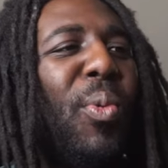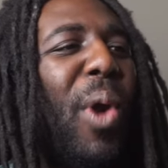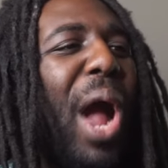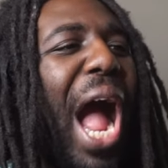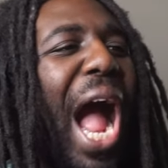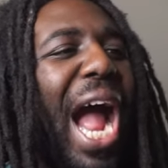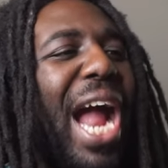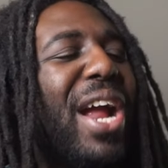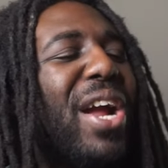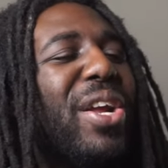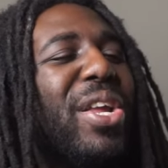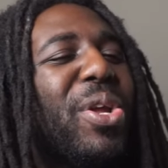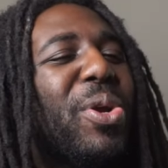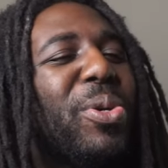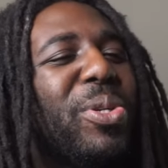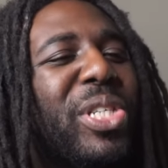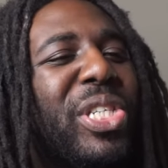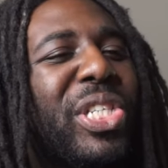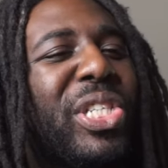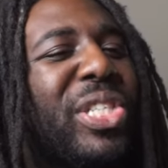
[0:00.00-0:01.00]
Why are
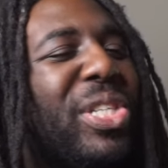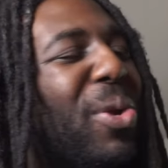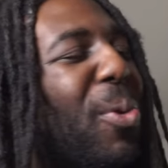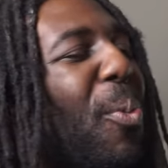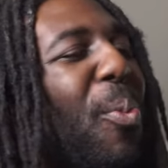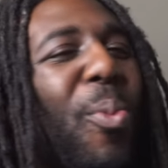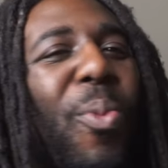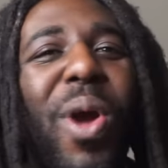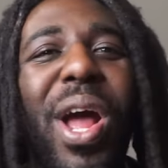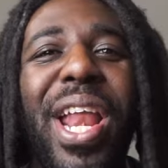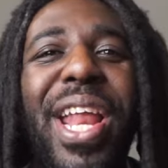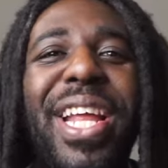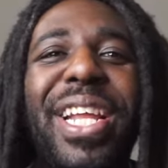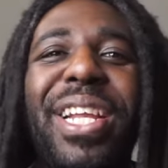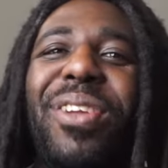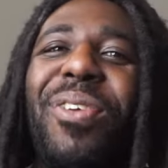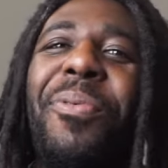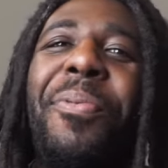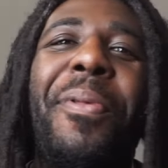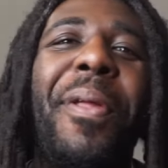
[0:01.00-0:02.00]
you? what? Is,
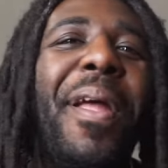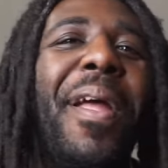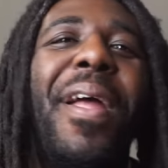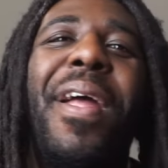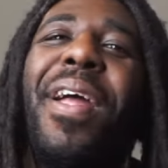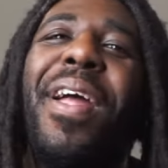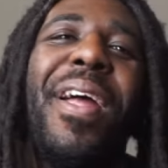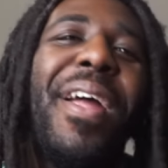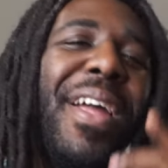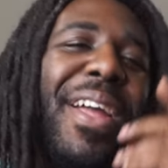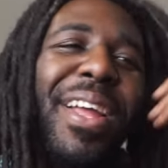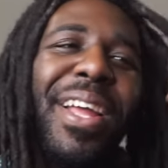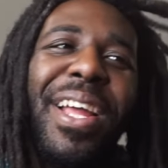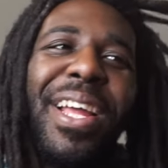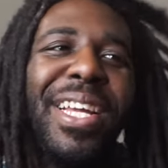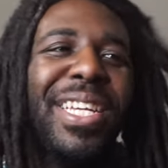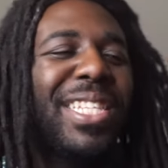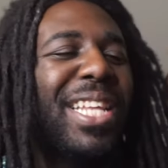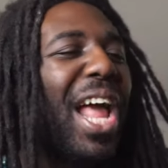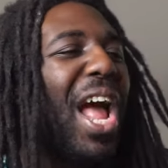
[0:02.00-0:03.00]

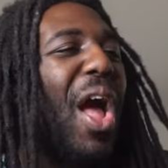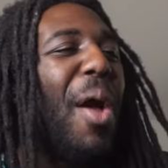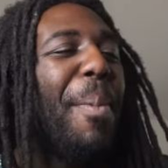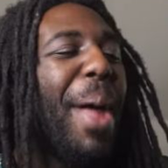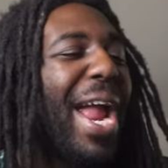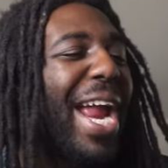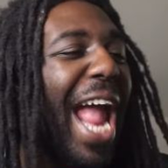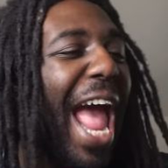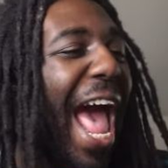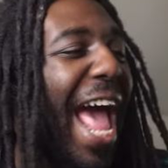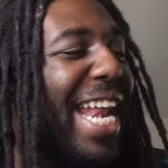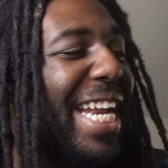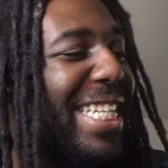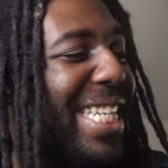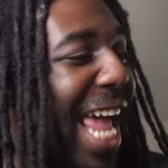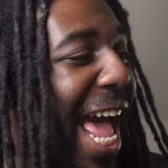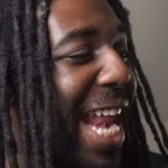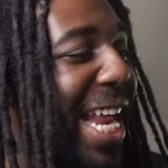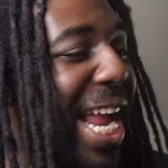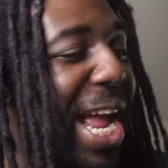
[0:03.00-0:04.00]
is the other guy
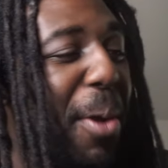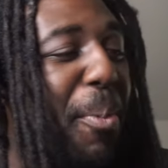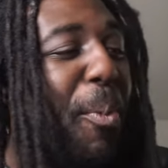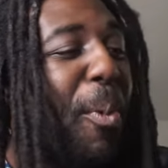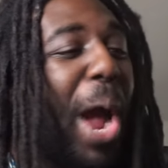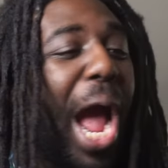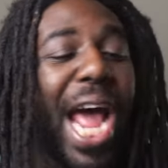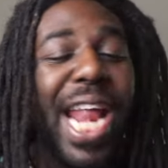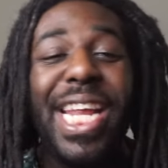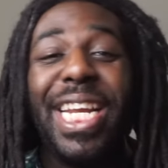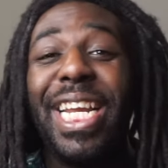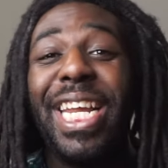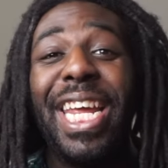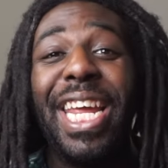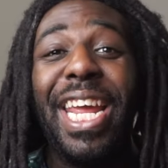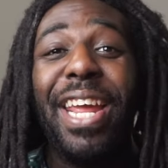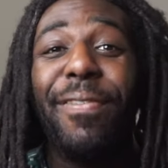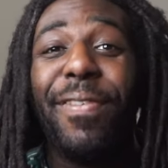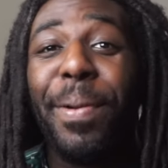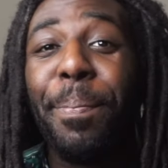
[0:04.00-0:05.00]
the Why did
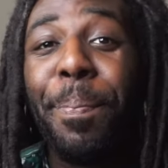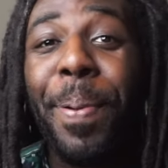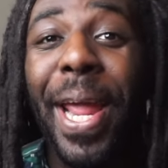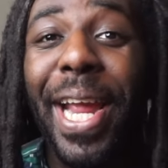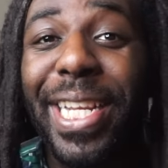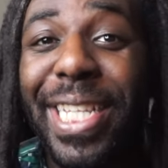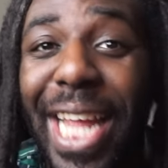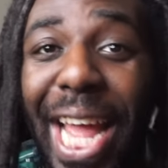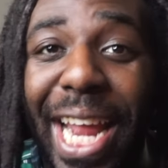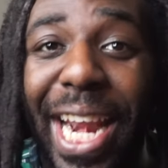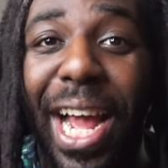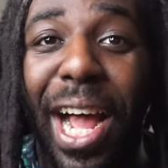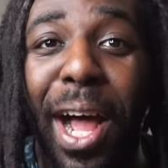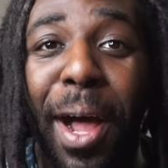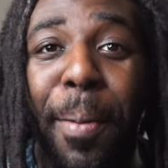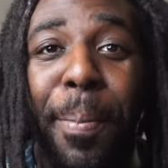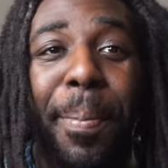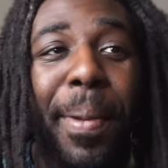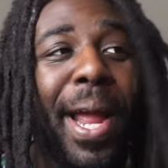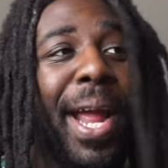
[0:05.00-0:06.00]
he even pick that
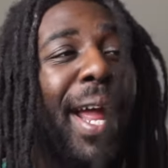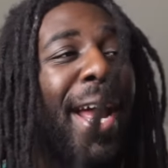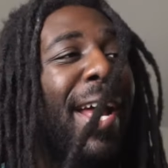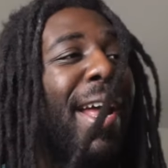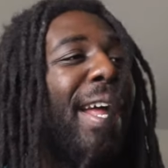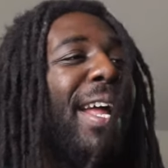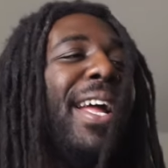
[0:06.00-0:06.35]
up, man?